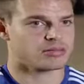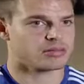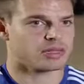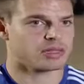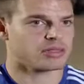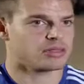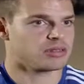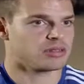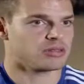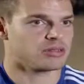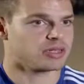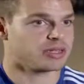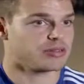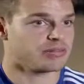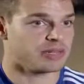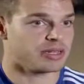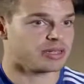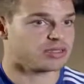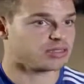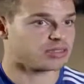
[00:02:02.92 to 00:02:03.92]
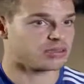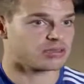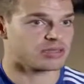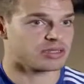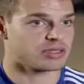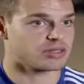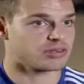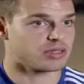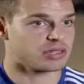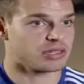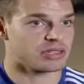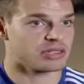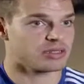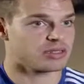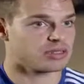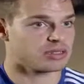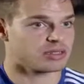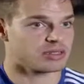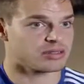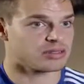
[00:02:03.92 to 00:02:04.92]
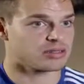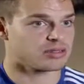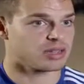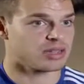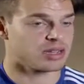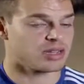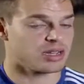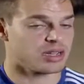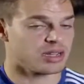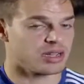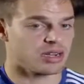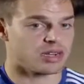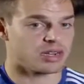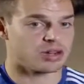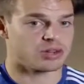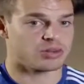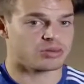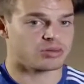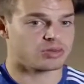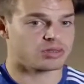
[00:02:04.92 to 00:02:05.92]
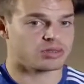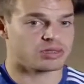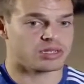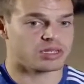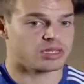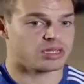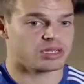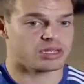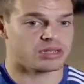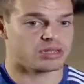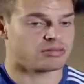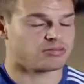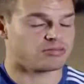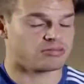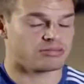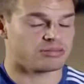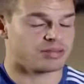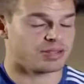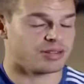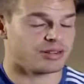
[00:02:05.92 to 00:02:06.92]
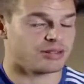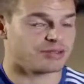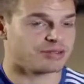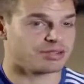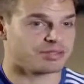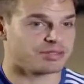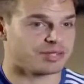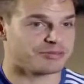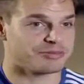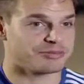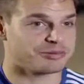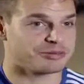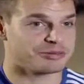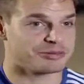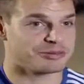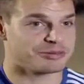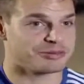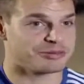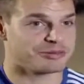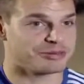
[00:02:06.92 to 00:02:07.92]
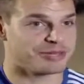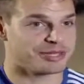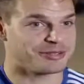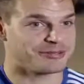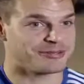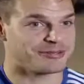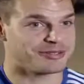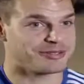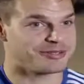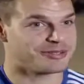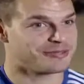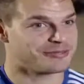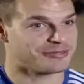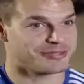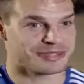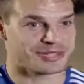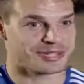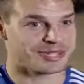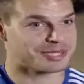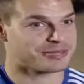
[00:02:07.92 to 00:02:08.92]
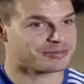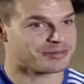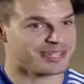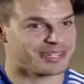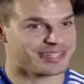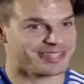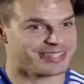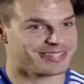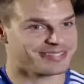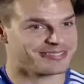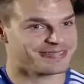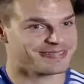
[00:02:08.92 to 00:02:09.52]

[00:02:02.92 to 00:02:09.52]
on the pitch, on the training, and obviously now it's time to give for the next manager.